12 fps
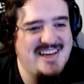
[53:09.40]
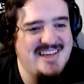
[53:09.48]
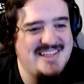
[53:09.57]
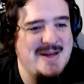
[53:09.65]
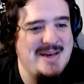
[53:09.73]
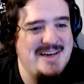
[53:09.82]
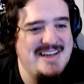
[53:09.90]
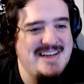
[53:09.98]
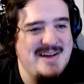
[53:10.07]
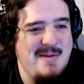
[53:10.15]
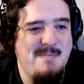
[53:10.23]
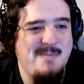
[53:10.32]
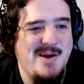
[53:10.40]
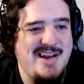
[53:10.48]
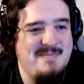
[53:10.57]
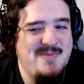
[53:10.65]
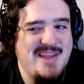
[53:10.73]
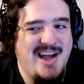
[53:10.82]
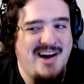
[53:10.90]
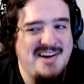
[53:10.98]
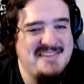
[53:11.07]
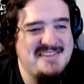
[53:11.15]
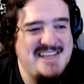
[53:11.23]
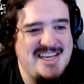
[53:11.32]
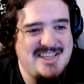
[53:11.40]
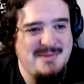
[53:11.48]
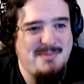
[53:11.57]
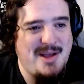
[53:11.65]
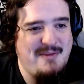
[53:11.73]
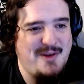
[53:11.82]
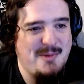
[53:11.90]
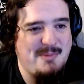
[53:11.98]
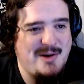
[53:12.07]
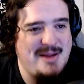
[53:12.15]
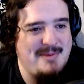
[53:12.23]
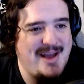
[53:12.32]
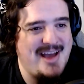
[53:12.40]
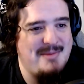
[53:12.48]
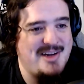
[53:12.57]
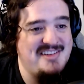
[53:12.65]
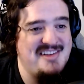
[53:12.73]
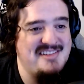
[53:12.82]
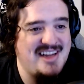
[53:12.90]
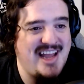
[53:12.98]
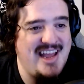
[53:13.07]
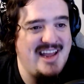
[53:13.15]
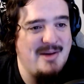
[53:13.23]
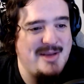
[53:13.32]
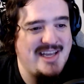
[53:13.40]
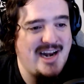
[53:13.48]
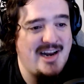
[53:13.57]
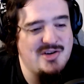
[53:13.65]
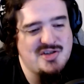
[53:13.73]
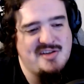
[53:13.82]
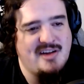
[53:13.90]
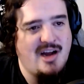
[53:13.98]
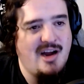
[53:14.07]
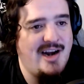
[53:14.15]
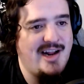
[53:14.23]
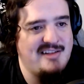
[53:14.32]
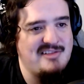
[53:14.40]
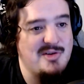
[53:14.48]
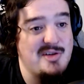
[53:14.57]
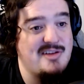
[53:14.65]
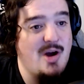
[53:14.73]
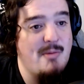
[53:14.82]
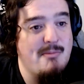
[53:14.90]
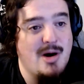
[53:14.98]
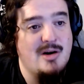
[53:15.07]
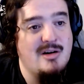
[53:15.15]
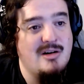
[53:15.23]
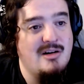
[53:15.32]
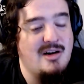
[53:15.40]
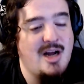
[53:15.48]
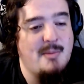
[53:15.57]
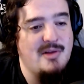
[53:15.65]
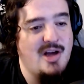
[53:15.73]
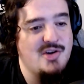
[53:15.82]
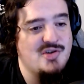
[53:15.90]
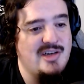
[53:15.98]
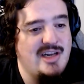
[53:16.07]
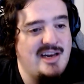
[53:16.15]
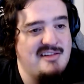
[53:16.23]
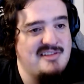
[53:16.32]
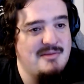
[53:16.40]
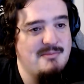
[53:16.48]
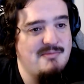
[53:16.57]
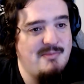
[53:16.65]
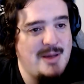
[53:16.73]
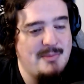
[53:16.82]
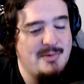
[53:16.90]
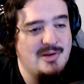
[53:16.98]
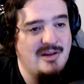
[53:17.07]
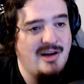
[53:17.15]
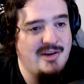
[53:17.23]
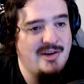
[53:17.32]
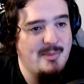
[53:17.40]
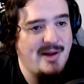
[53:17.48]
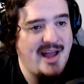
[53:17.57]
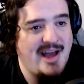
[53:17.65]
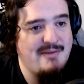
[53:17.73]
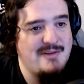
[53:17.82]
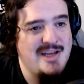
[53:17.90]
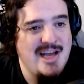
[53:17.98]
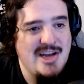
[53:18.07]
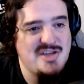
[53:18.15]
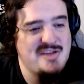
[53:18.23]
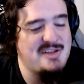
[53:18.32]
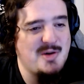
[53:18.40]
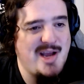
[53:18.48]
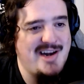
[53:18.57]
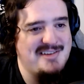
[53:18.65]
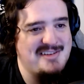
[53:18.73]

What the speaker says: do it, but honestly, he should probably feel pretty bad, because he's like, hey, help me get out of here. She's like, all right, I guess I'll just go murder a couple hundred innocent people on your behalf just to create a